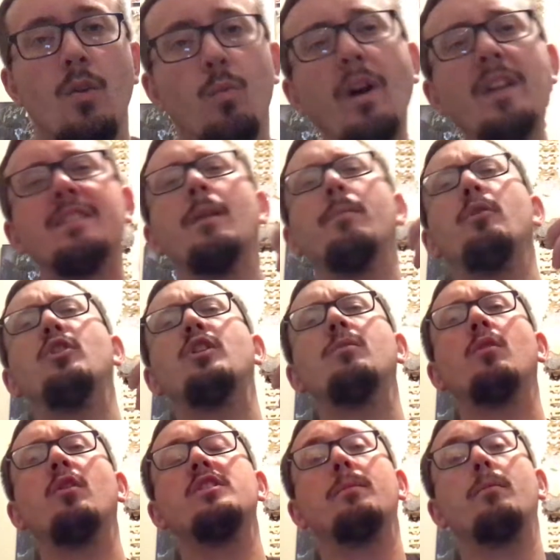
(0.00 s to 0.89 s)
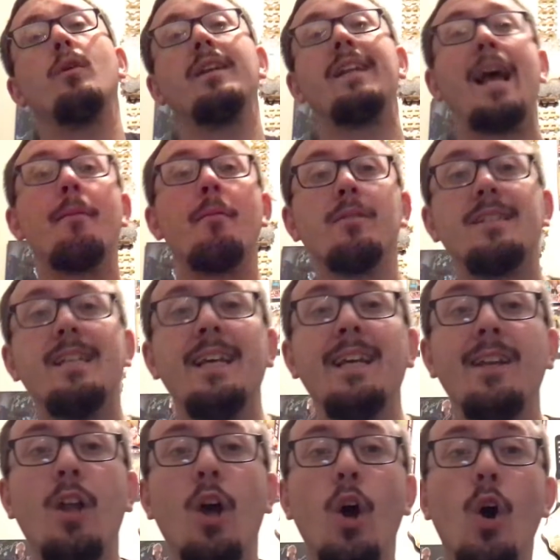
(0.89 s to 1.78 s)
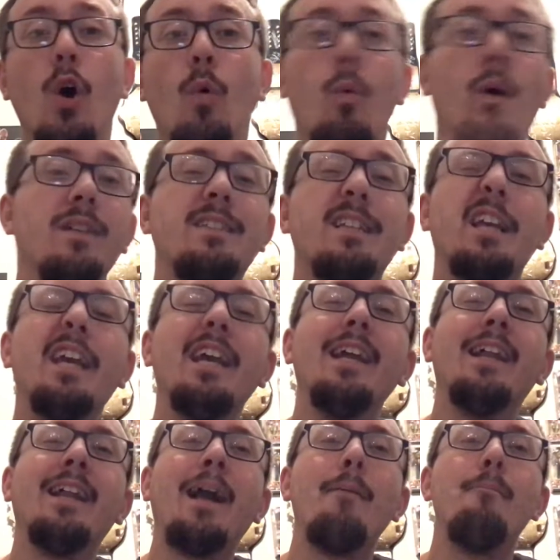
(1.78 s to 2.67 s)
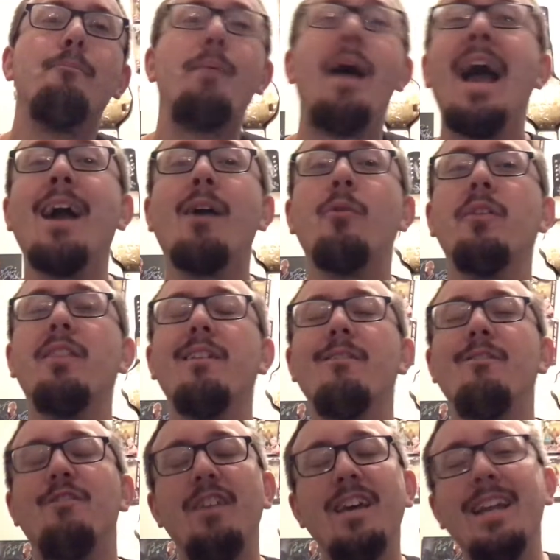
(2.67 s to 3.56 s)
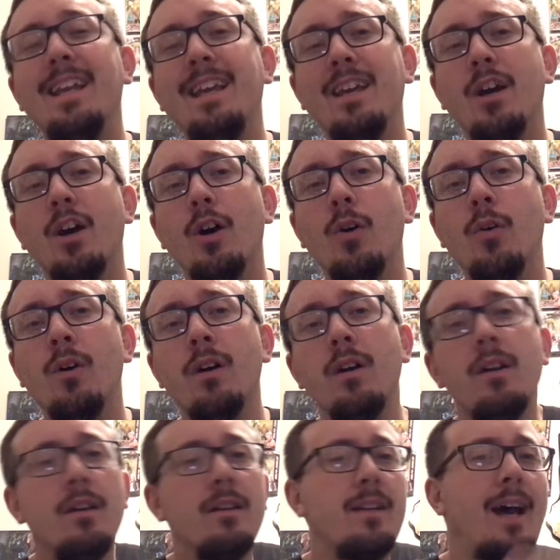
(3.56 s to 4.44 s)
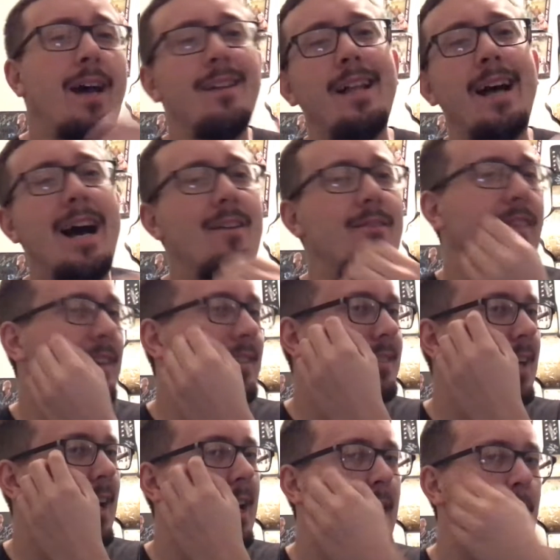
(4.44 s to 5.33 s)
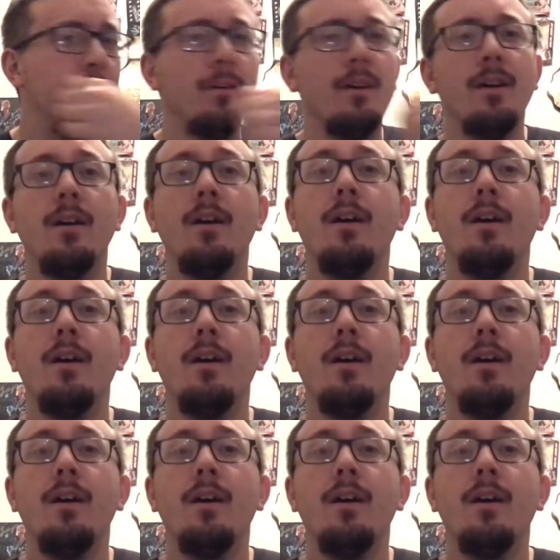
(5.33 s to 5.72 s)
What's up, YouTube? It's Nytemare10, once again, and I'm back with a video, not live this time,